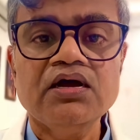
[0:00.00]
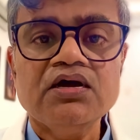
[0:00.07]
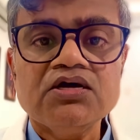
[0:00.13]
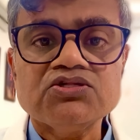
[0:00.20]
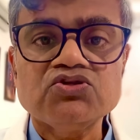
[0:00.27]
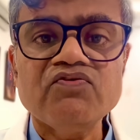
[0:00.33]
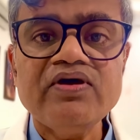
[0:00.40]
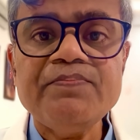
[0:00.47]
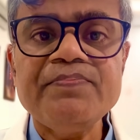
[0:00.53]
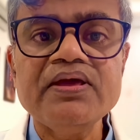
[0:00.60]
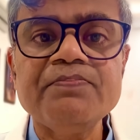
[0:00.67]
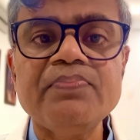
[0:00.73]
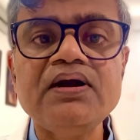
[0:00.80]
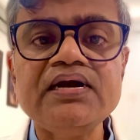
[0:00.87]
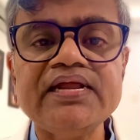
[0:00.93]
So when
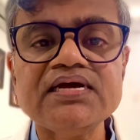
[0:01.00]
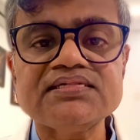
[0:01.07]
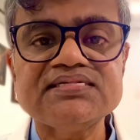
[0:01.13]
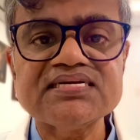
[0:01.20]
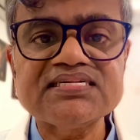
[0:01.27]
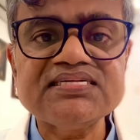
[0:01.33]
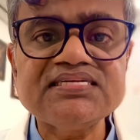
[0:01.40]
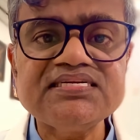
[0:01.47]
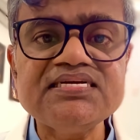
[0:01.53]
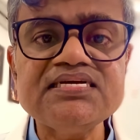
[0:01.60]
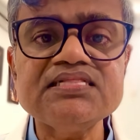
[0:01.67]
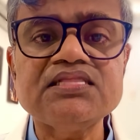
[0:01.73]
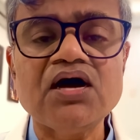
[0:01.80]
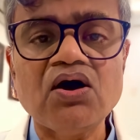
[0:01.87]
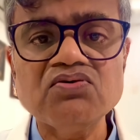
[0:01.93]
people take
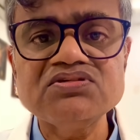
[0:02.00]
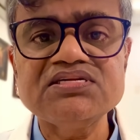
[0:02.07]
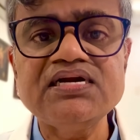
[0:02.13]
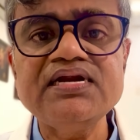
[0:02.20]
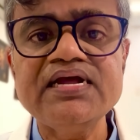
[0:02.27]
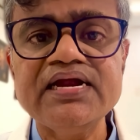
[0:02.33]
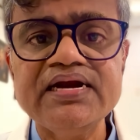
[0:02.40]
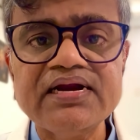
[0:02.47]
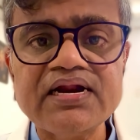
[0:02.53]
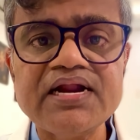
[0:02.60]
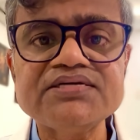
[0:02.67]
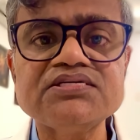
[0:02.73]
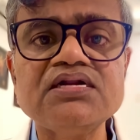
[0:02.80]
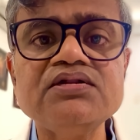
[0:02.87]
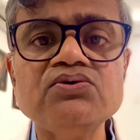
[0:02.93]
60,000
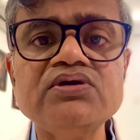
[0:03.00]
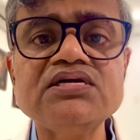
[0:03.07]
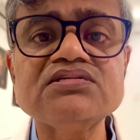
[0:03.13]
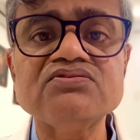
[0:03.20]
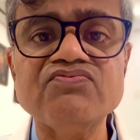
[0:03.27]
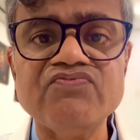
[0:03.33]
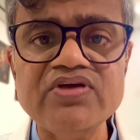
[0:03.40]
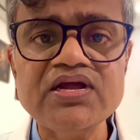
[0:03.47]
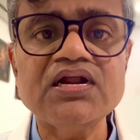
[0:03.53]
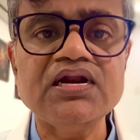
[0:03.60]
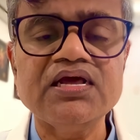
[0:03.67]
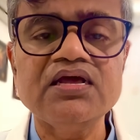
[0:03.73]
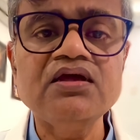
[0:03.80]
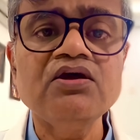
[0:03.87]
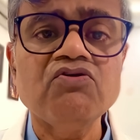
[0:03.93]
international units
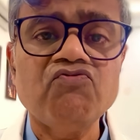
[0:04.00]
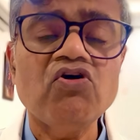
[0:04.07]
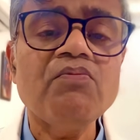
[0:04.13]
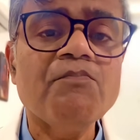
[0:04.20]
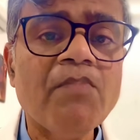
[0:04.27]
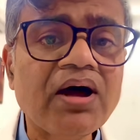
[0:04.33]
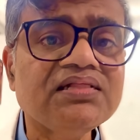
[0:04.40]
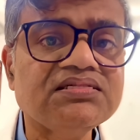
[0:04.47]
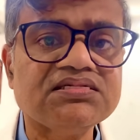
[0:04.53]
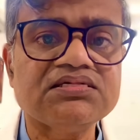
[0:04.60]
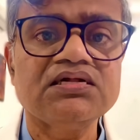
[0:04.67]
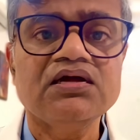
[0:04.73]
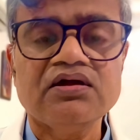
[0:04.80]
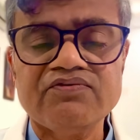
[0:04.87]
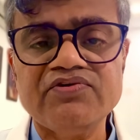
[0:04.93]
weekly for months
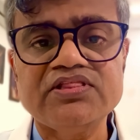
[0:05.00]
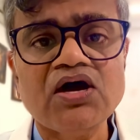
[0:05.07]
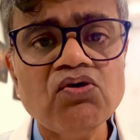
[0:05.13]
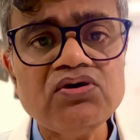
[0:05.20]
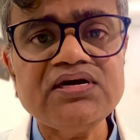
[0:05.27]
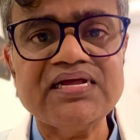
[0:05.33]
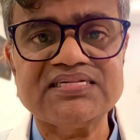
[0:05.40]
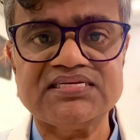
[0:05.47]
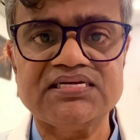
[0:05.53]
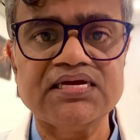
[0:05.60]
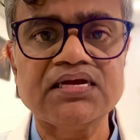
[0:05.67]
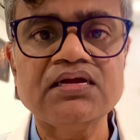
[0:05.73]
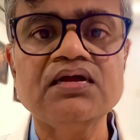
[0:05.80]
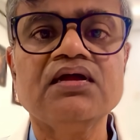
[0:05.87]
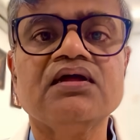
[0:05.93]
without
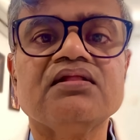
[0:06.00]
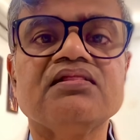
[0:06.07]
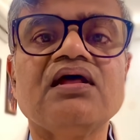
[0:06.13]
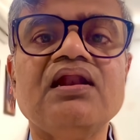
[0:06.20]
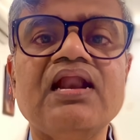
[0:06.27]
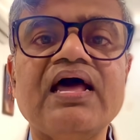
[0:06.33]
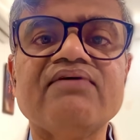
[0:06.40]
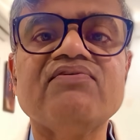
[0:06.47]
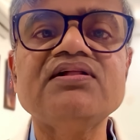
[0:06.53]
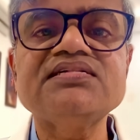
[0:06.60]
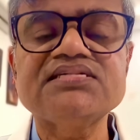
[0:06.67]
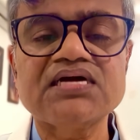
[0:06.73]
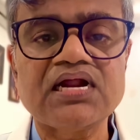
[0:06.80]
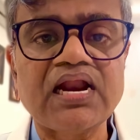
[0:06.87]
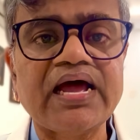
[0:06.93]
testing, the
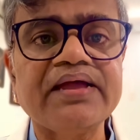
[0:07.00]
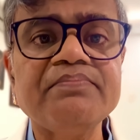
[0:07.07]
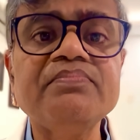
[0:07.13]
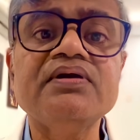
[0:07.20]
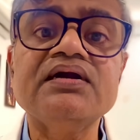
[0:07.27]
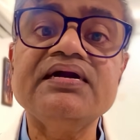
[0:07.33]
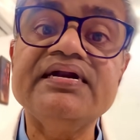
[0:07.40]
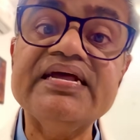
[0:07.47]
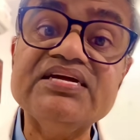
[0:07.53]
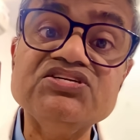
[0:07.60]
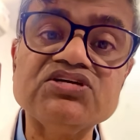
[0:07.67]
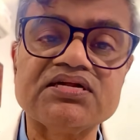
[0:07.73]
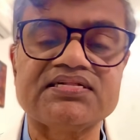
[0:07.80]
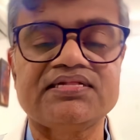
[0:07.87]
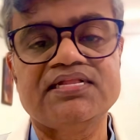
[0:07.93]
levels climb
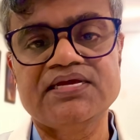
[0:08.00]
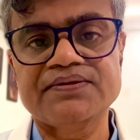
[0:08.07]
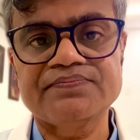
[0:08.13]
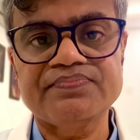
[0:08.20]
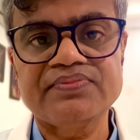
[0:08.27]
dangerously.